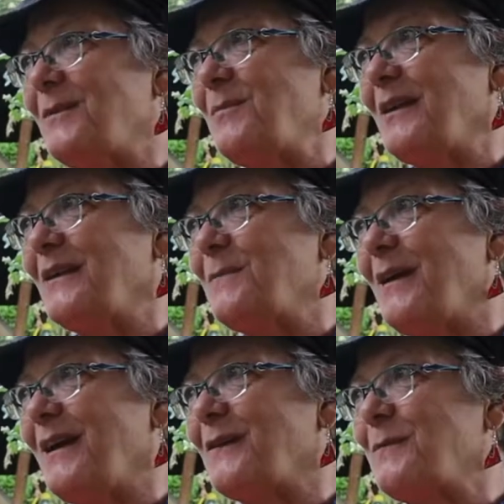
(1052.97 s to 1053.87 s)
because
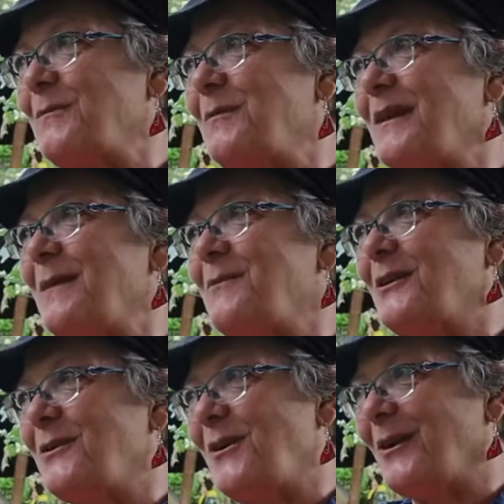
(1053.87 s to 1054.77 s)
my husband became an
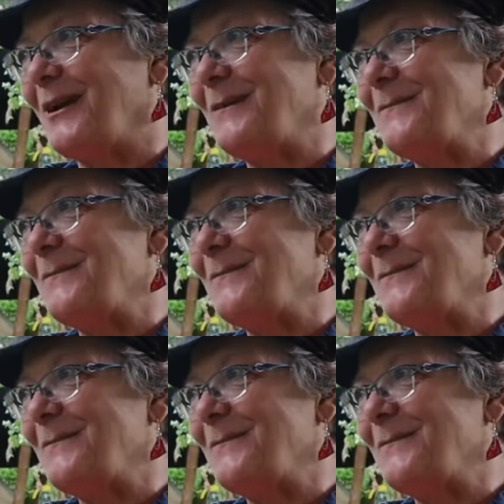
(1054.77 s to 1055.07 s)
alcoholic